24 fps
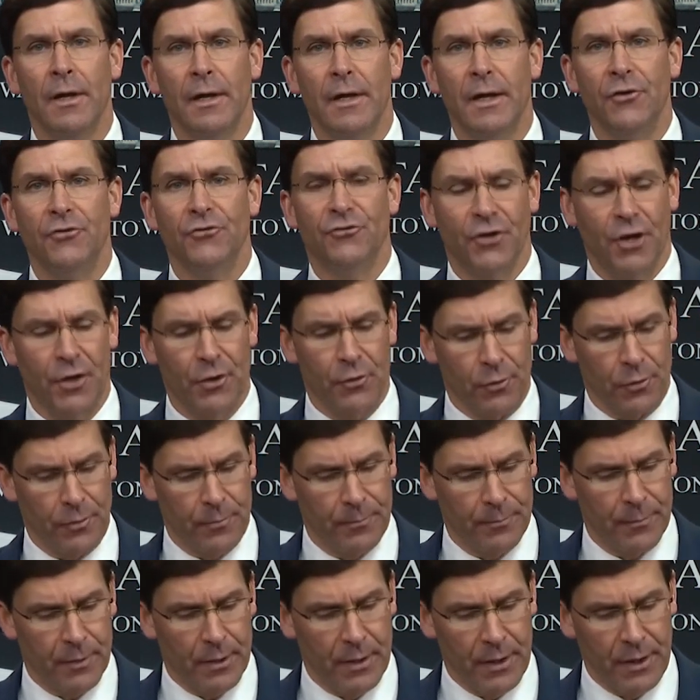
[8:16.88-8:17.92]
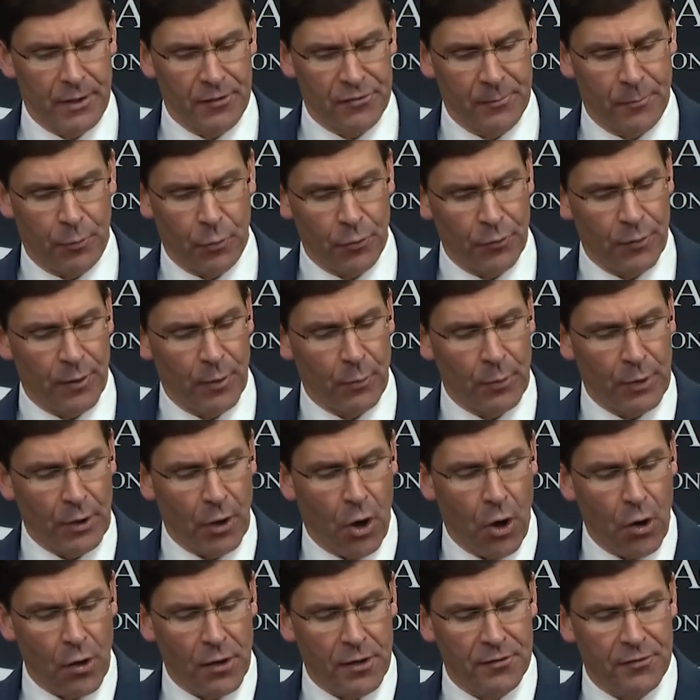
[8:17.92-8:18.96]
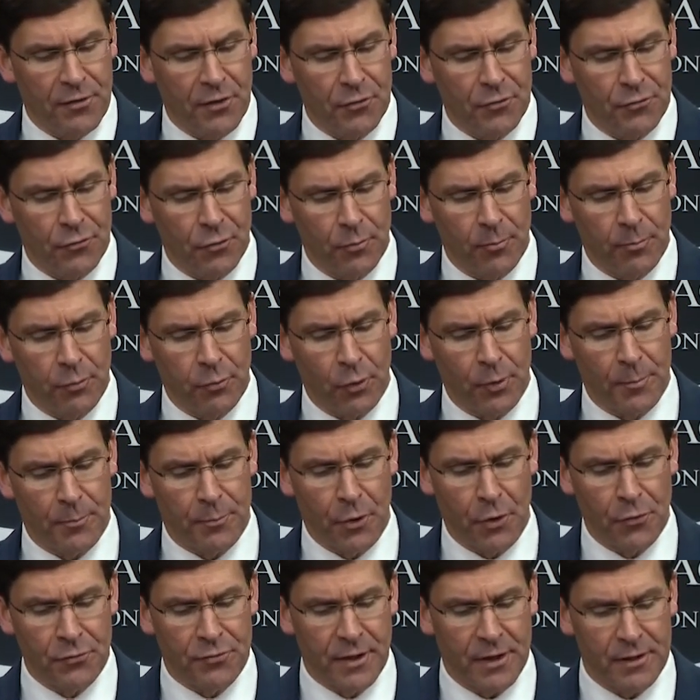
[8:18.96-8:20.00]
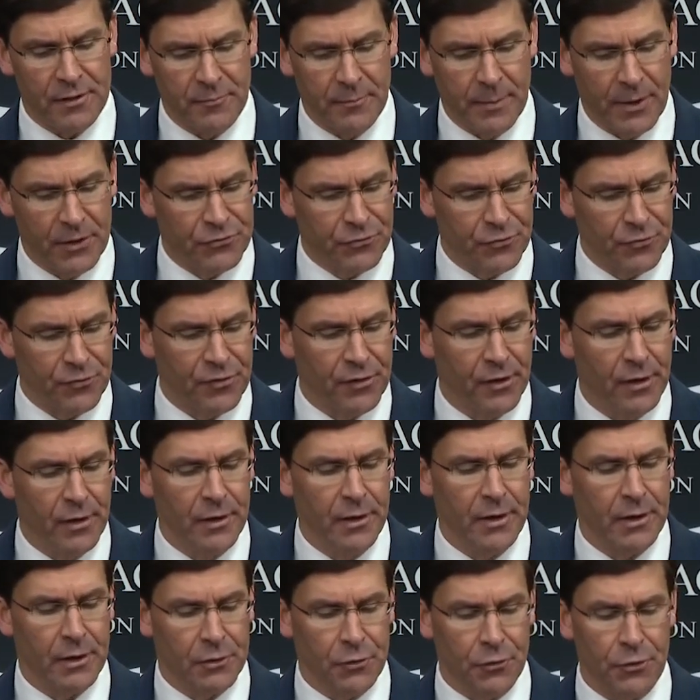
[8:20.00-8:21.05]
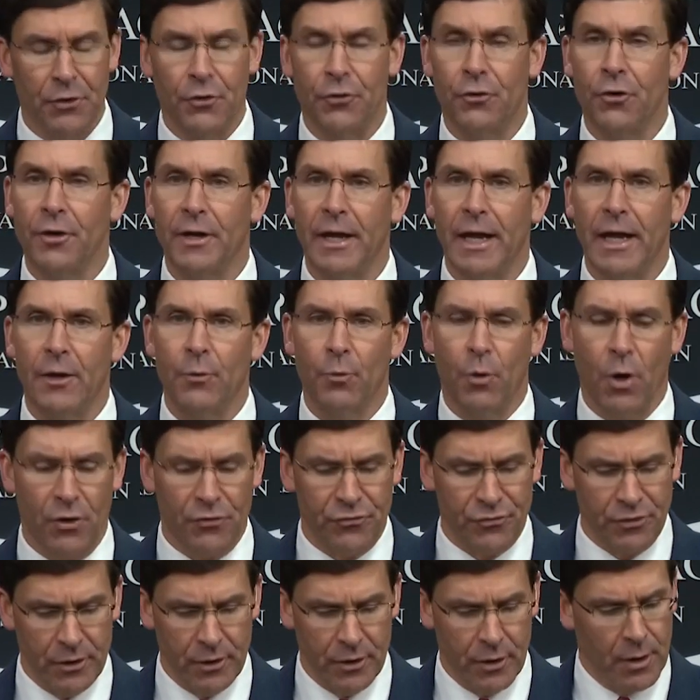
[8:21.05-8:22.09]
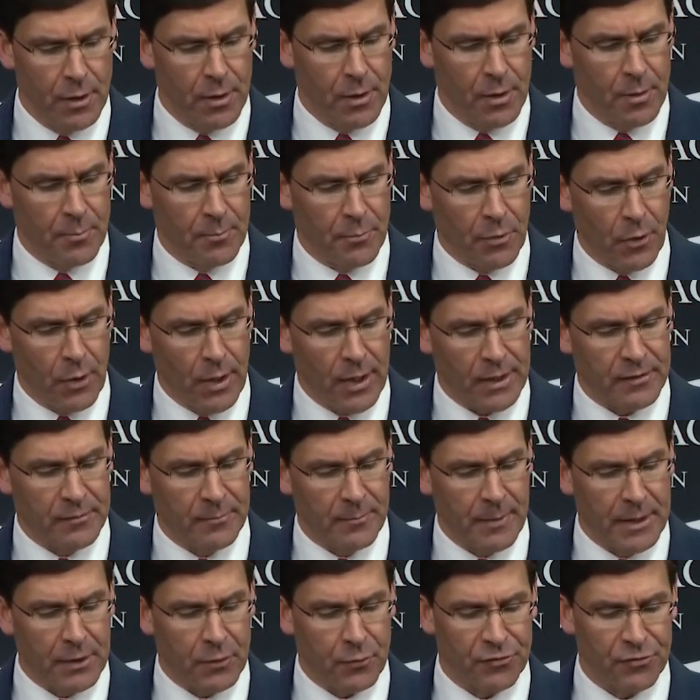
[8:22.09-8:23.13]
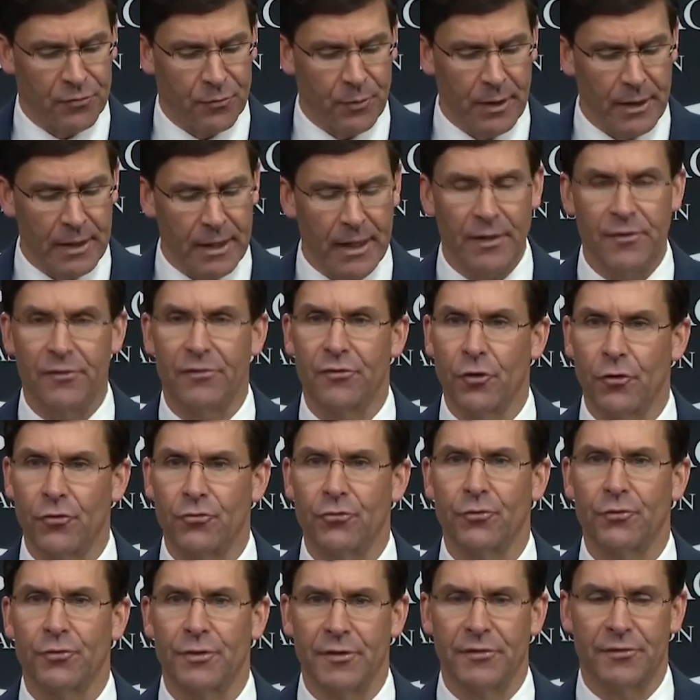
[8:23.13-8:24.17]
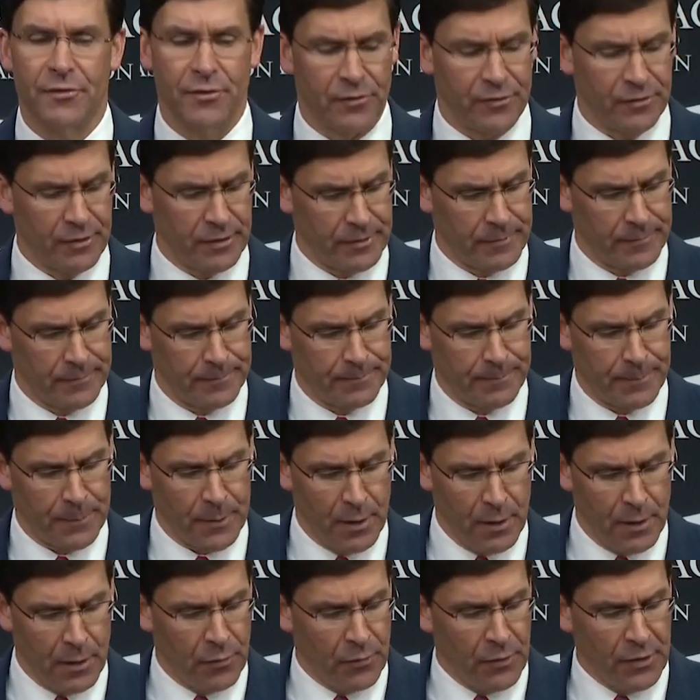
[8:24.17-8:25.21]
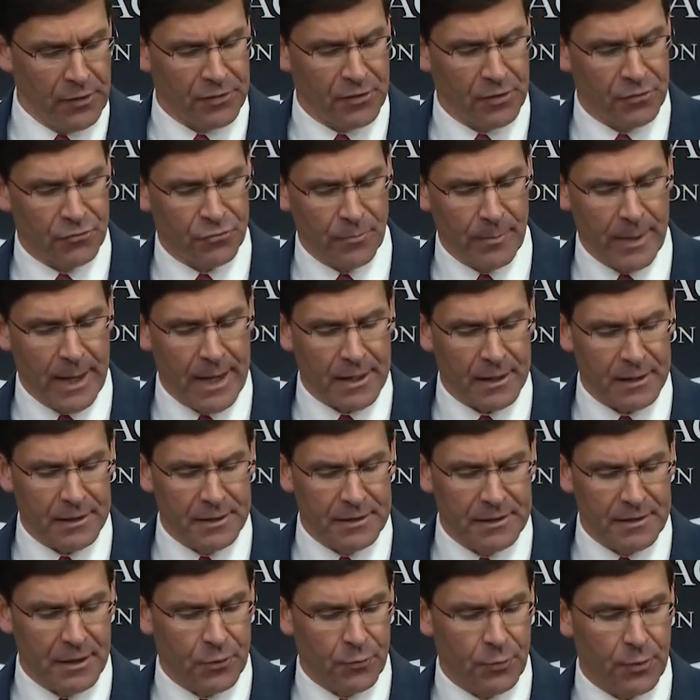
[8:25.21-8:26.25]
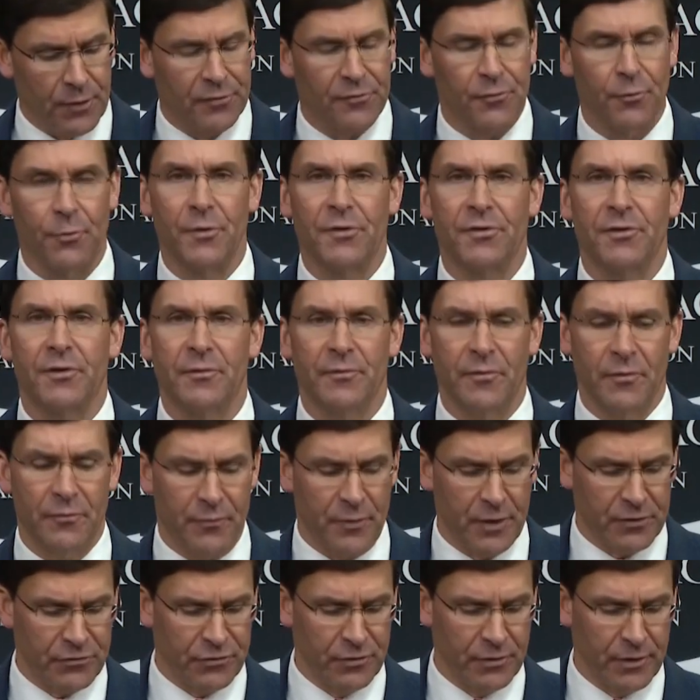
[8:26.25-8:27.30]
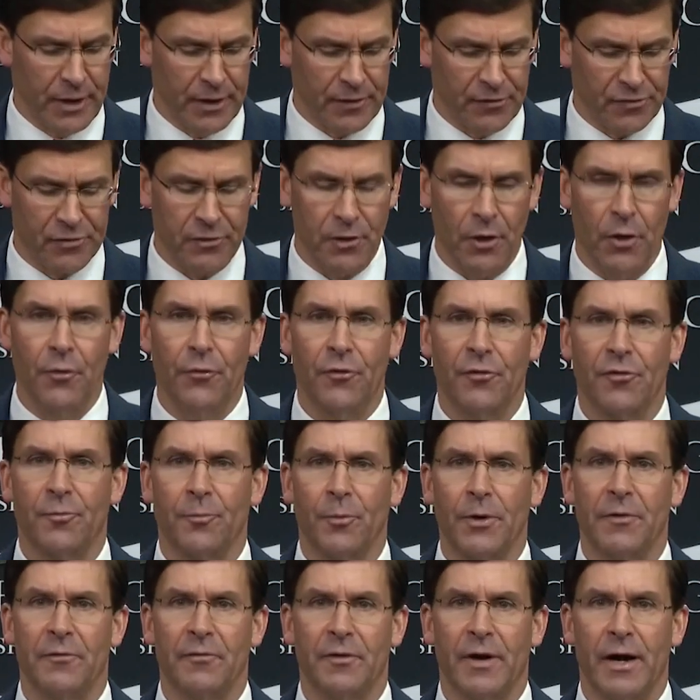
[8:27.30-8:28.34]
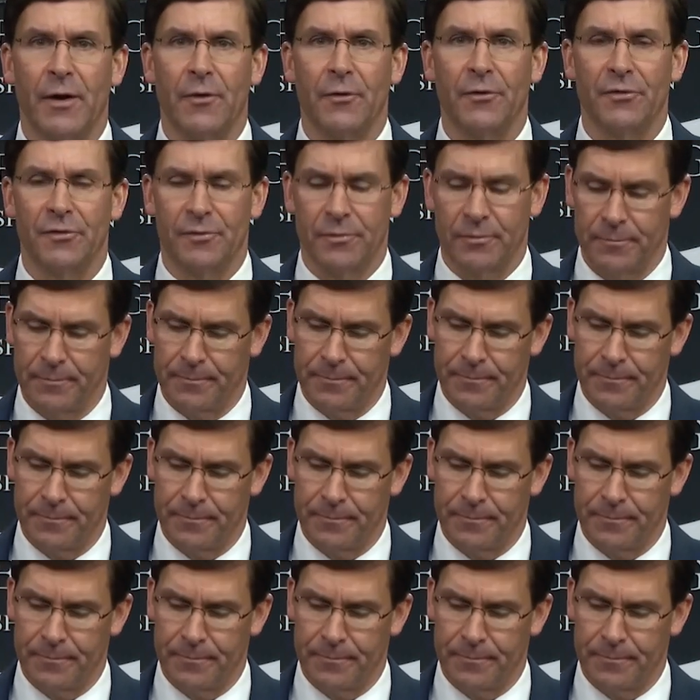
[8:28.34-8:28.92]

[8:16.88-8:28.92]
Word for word: In general, it is important that we all continue to employ protective measures, including good hand washing, proactive medical screening, and social distancing. These can dramatically decrease the risk of infection and slow the spread of virus.